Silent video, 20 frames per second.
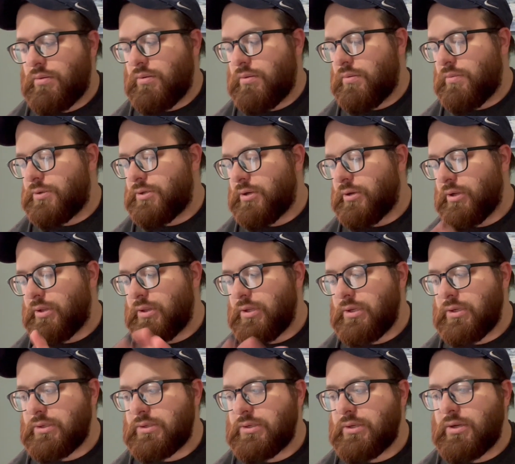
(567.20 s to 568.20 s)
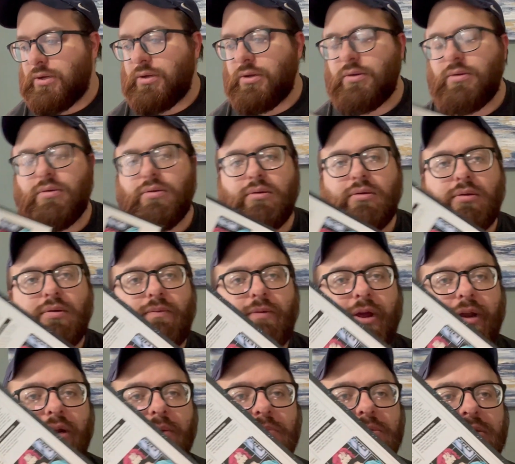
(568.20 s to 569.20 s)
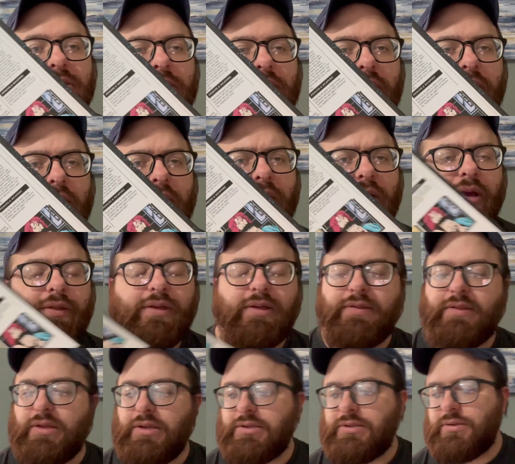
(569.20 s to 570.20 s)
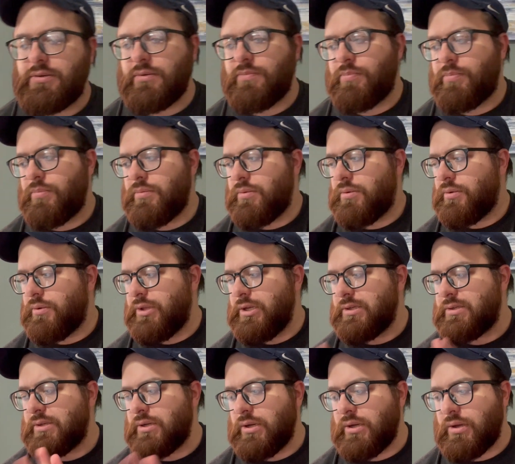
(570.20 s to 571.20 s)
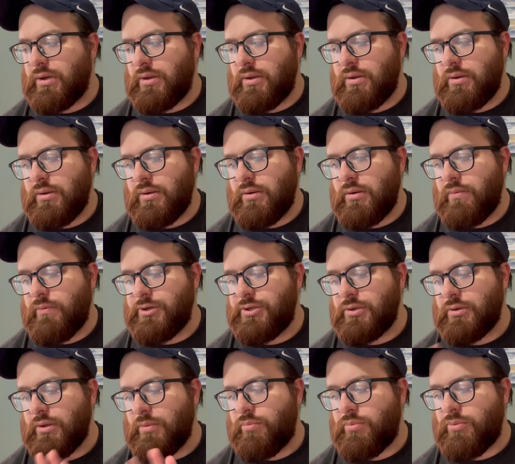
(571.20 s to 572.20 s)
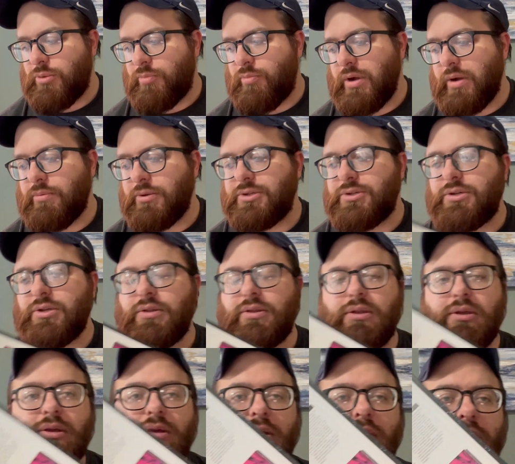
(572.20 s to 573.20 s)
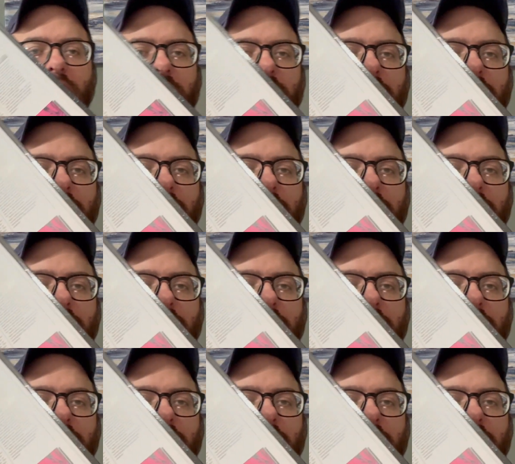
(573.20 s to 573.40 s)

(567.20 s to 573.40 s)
which are like these write-ups. I think these originally were published in the,